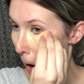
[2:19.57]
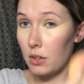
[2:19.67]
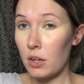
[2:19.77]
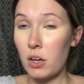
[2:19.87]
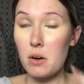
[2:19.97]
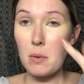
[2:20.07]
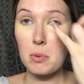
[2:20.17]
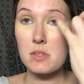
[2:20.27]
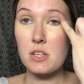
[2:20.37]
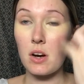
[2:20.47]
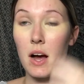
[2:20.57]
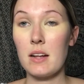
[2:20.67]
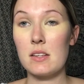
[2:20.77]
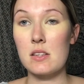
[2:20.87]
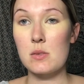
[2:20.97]
You can go up onto your
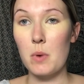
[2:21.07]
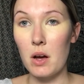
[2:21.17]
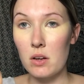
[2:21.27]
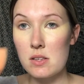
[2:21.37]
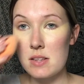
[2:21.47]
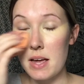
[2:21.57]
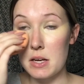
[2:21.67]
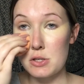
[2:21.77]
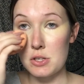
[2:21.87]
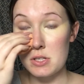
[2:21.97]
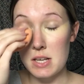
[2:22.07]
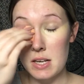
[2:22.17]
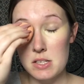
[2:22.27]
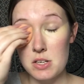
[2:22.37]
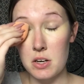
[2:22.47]
eyelids as well, because they do
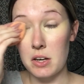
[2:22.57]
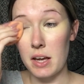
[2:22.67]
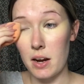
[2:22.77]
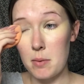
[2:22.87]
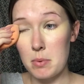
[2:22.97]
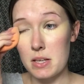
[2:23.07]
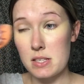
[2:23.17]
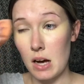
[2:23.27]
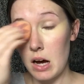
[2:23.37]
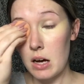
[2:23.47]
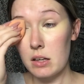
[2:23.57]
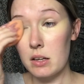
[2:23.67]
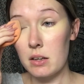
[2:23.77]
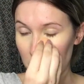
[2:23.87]
tend to get a bit dark.